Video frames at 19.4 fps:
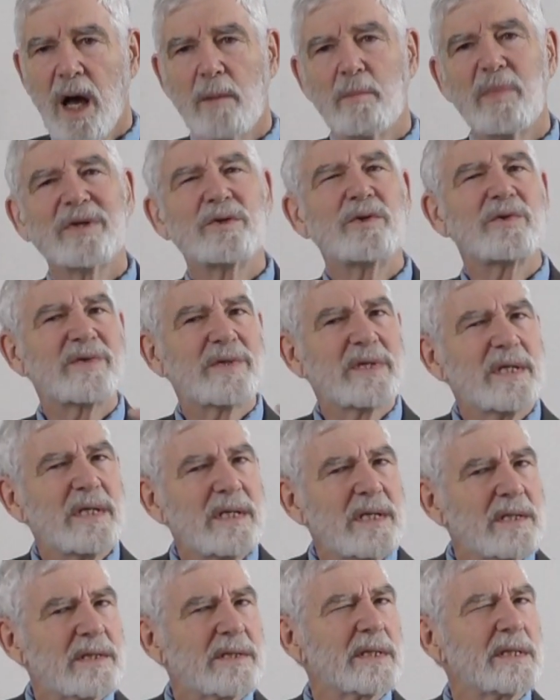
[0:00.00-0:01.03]
But you see,
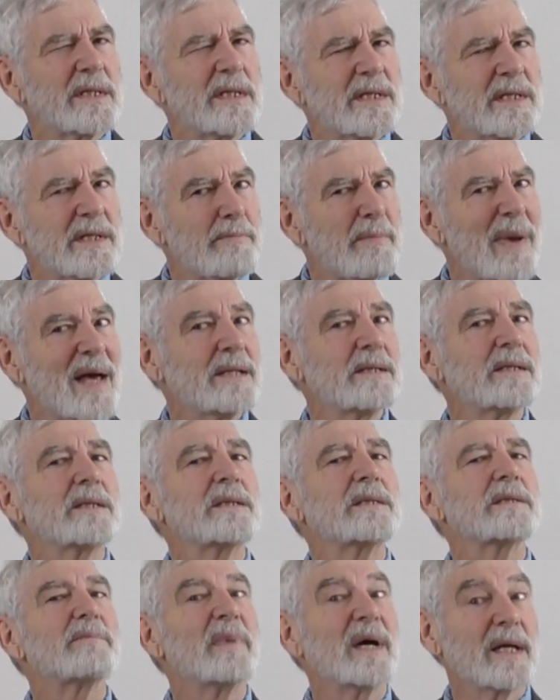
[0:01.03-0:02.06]
he is an
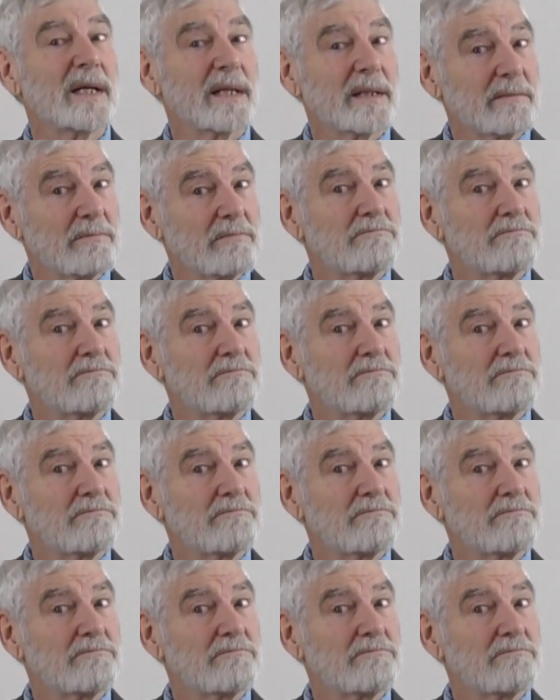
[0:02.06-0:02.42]
independent man.